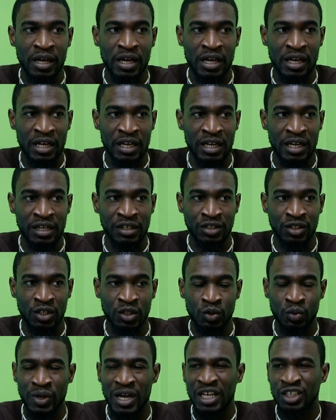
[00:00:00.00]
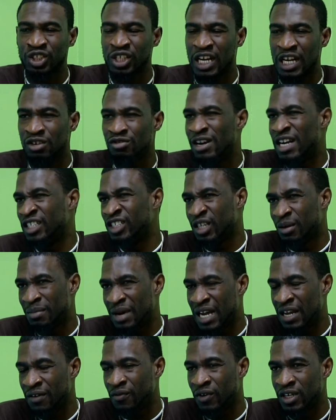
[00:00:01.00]
in the instance where a child rides a
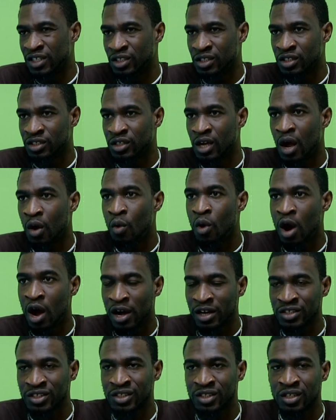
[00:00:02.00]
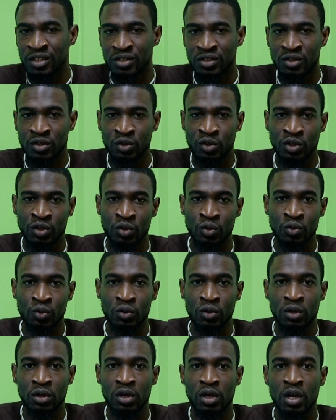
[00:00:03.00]
bike, for instance, or walks to
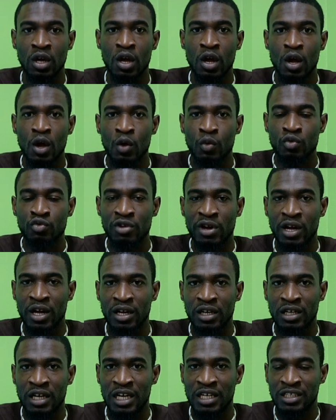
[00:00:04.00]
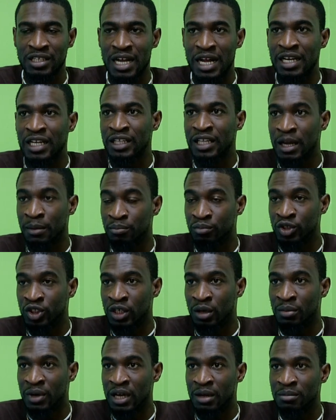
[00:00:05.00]
school, we recognize that the temperature
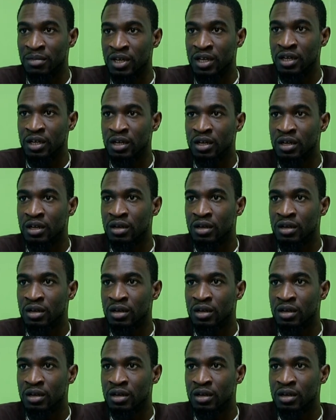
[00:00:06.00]
might be